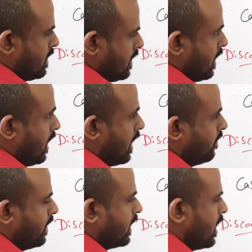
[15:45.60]

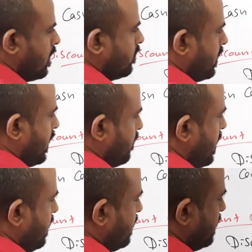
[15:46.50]
allowed account
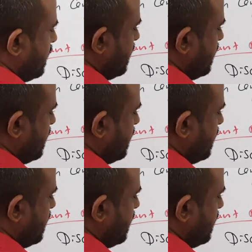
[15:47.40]
debit